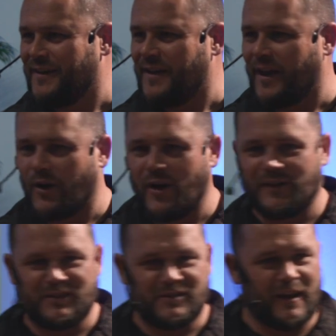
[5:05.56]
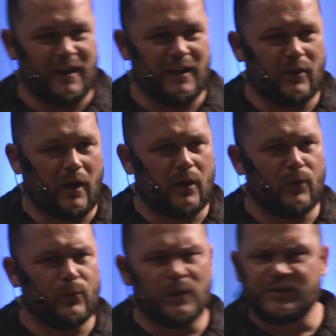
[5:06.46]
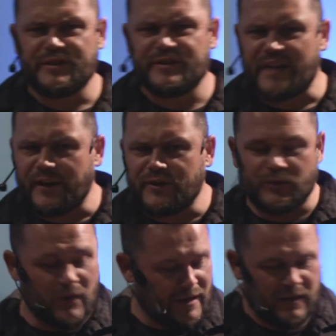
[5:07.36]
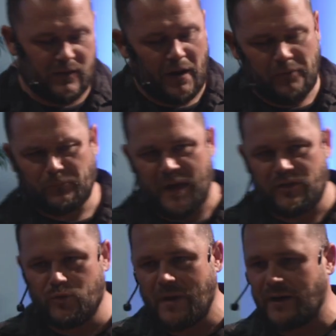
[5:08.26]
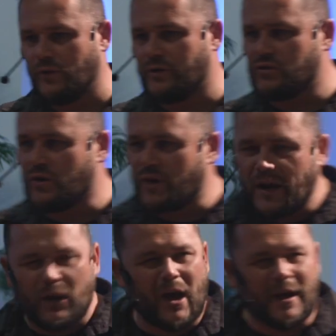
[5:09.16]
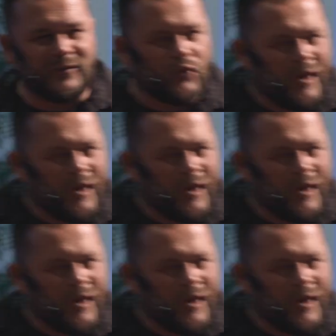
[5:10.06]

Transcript: And I like to study, like, what's his attitude? Like, Matthew, Mark, Luke, and John, I try